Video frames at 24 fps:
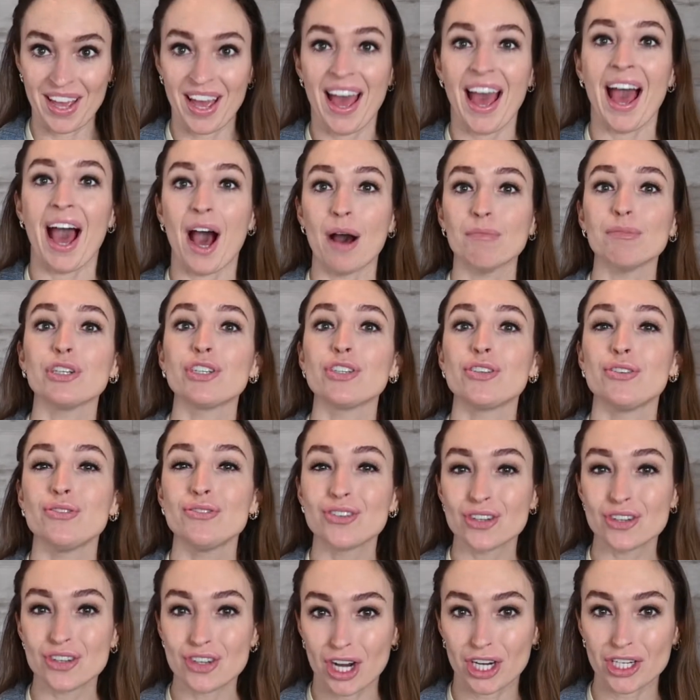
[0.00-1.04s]
How much you
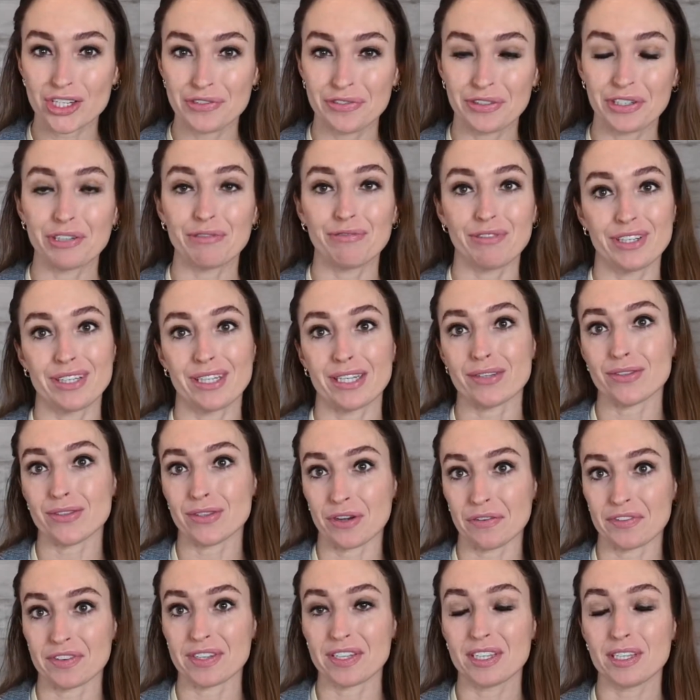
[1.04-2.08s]
should charge for your freelance
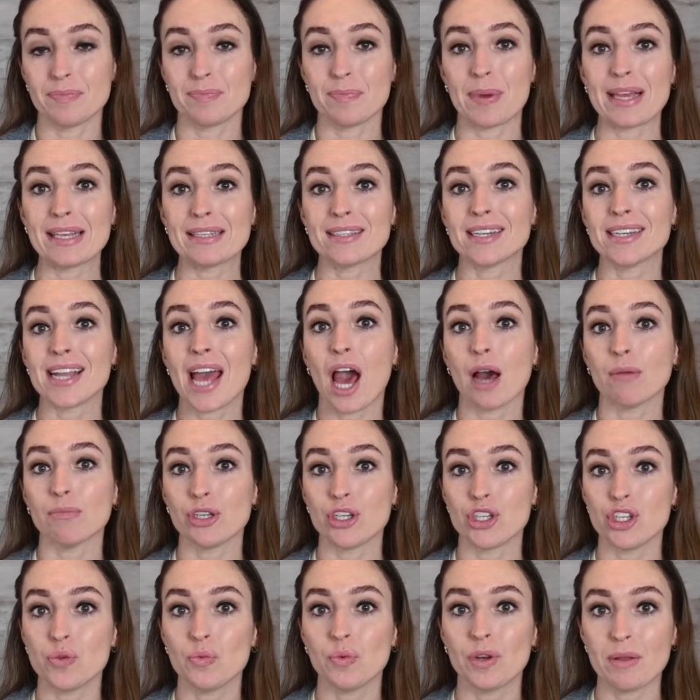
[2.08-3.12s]
services based on how
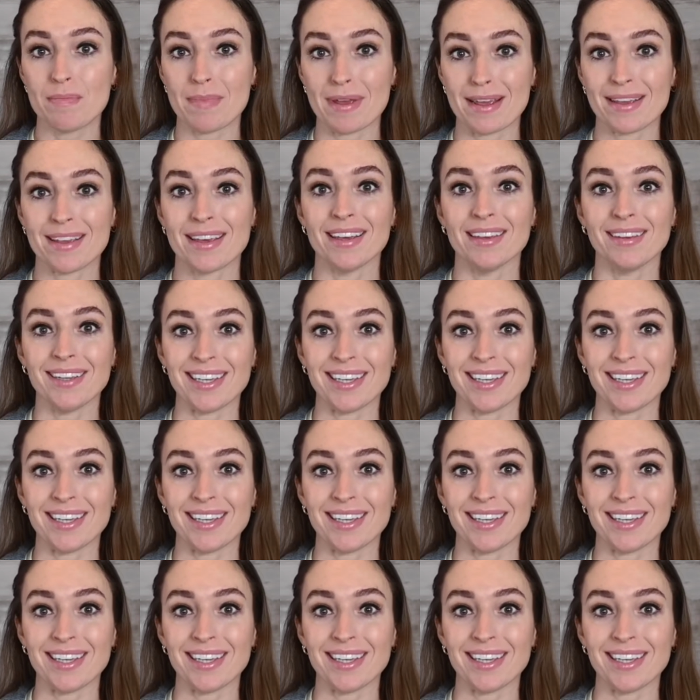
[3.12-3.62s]
much you want to make